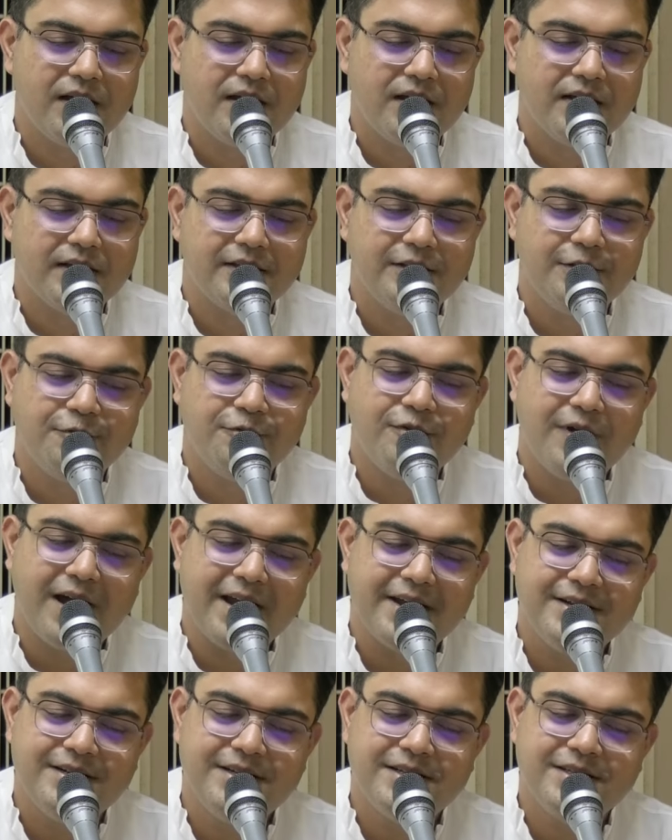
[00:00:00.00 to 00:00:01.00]
the
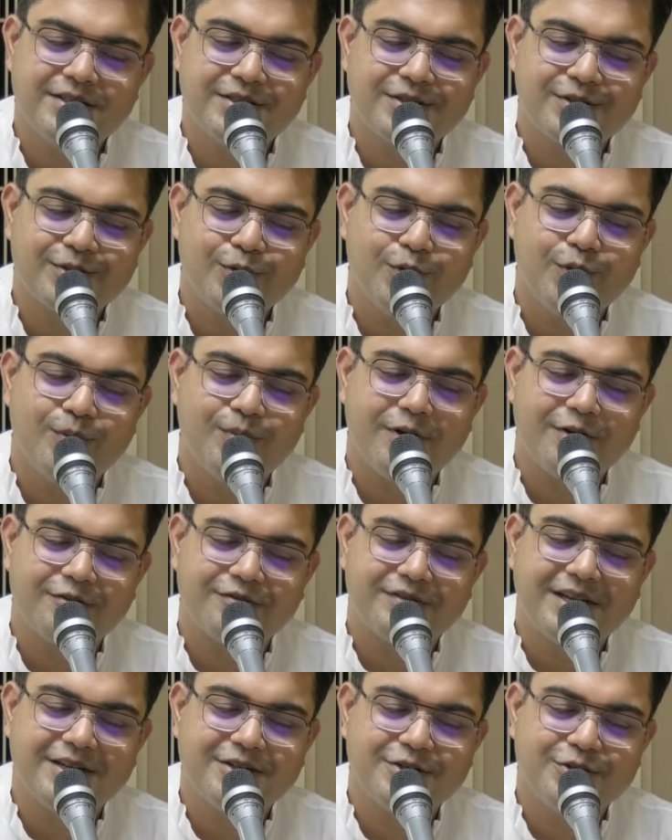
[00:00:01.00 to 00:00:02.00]
widest scope
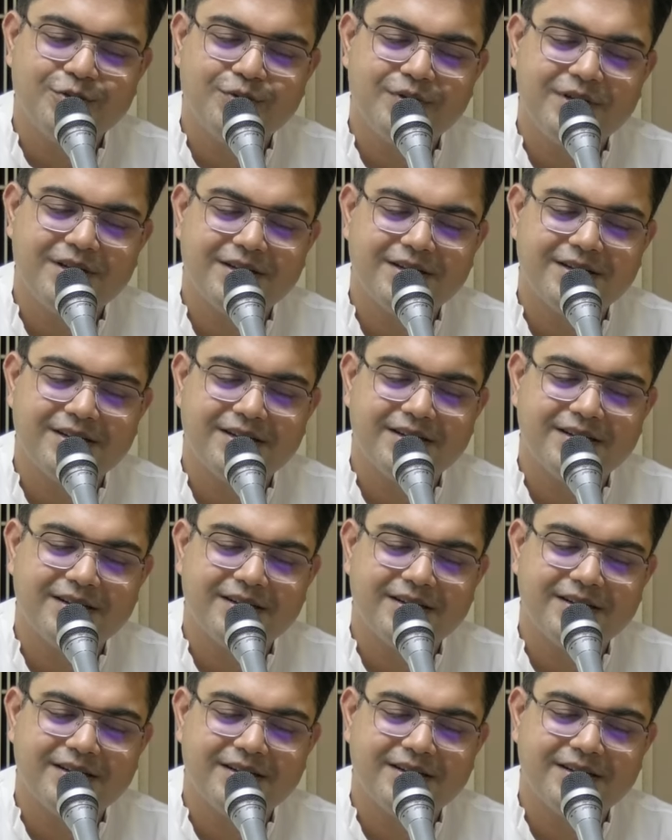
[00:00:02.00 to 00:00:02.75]
of that union,